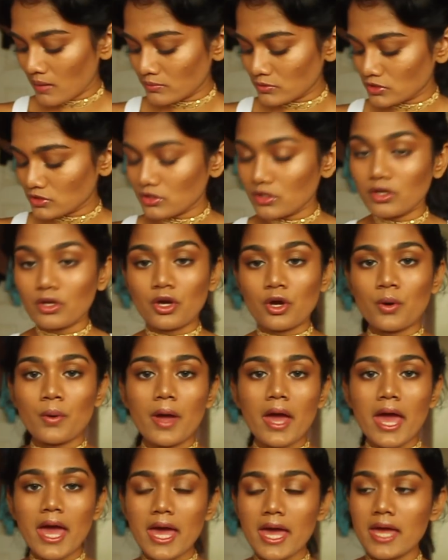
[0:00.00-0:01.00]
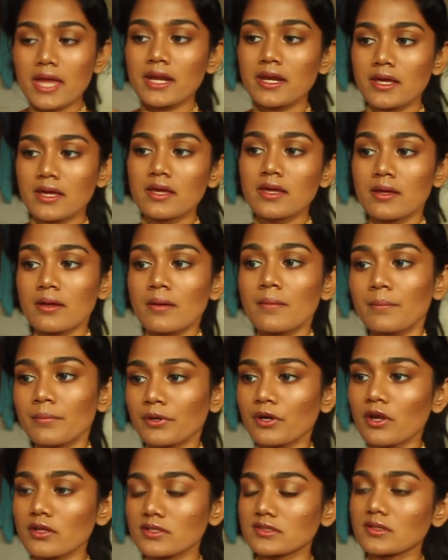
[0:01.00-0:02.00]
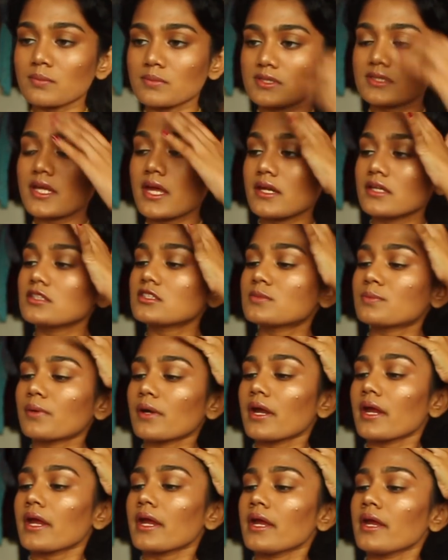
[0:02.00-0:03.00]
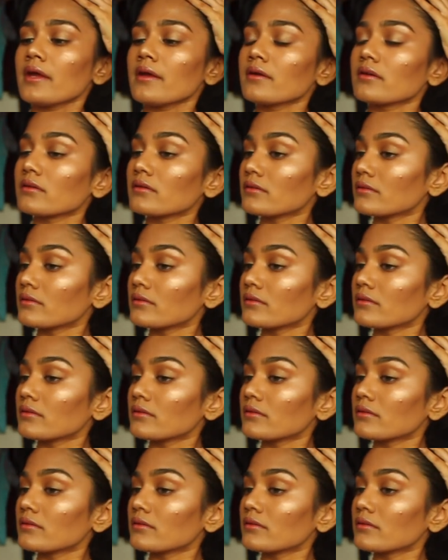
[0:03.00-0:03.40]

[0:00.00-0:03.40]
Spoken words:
I'm just gonna go ahead, put on some setting spray.